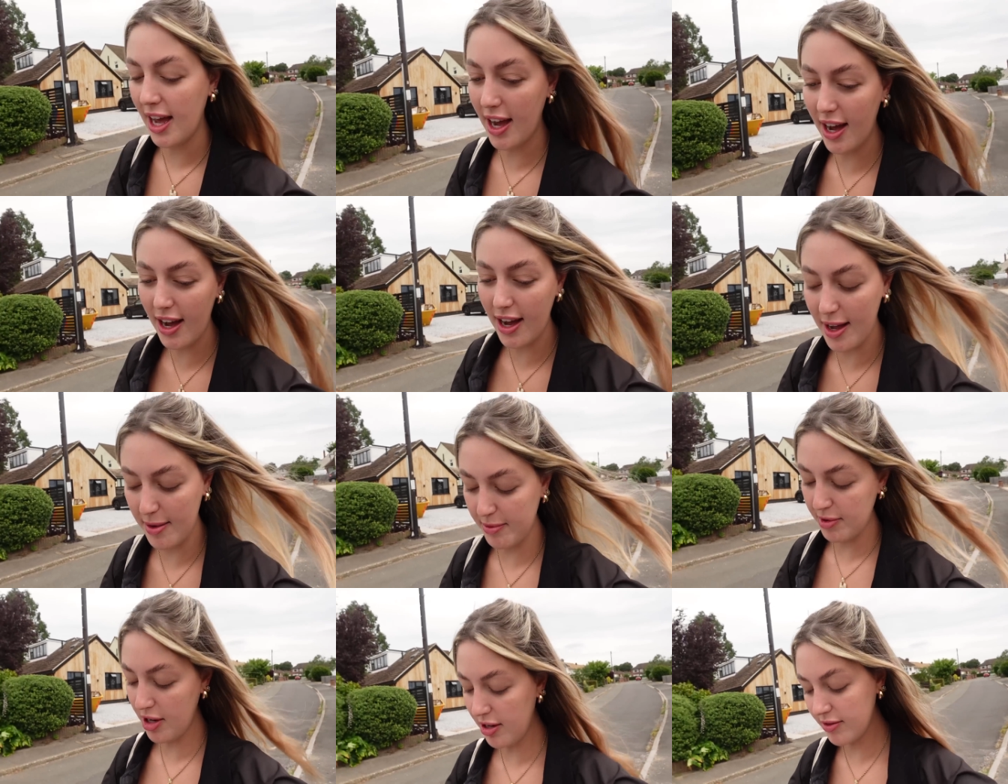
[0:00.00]

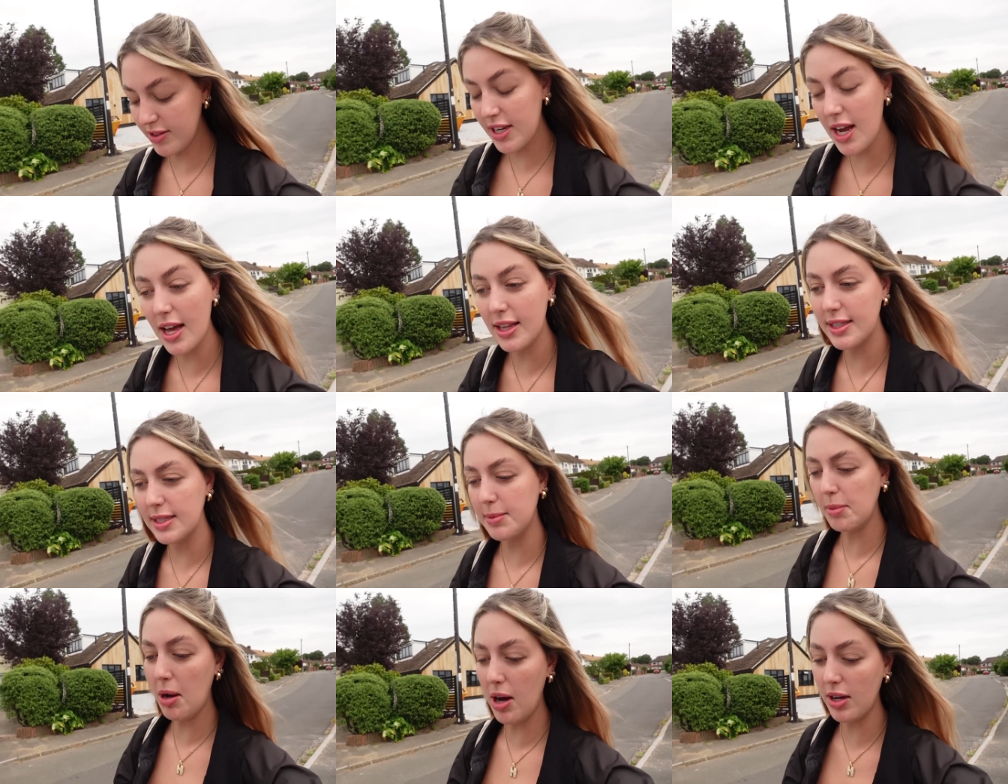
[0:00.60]
I'm gonna return
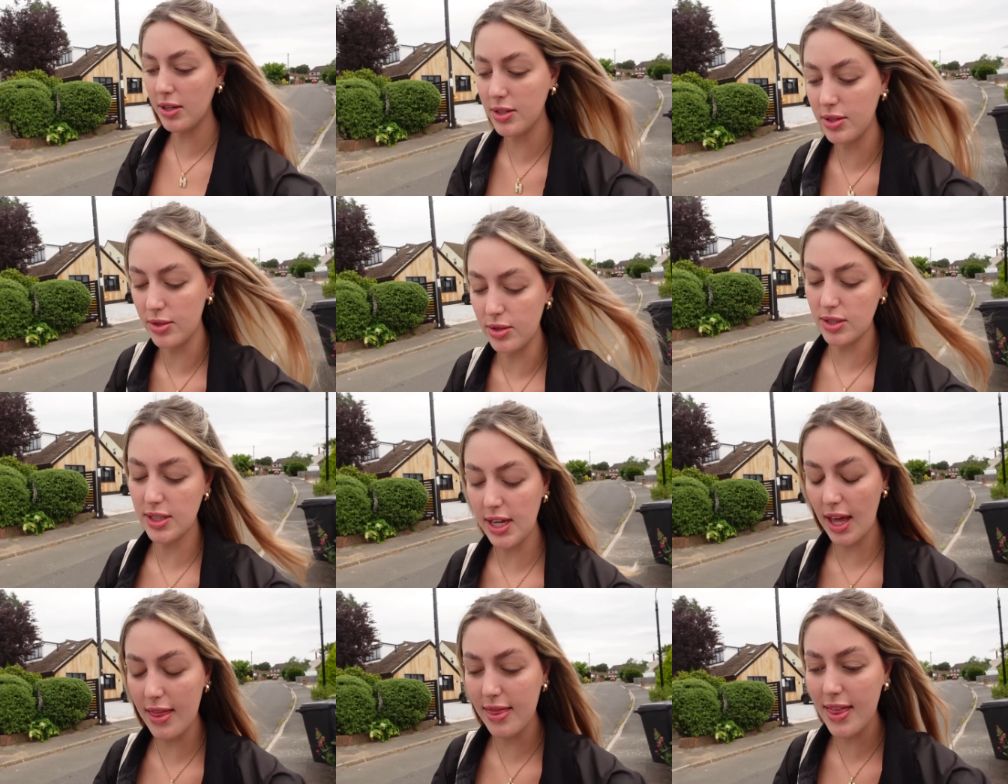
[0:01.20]
these
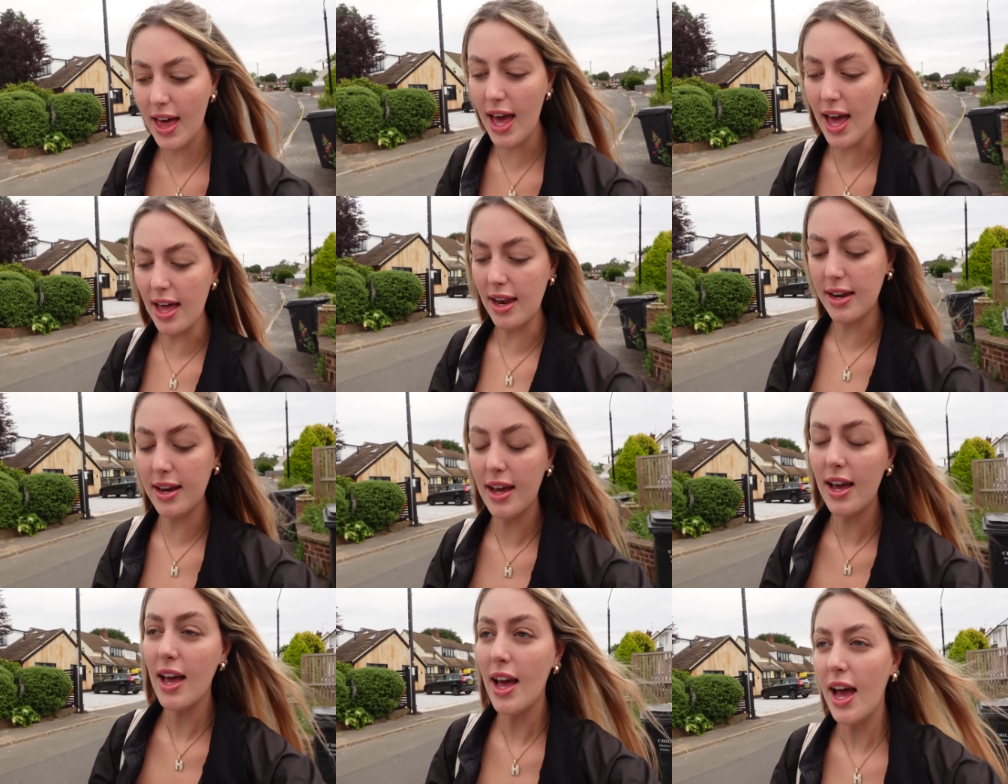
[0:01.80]
parcels and then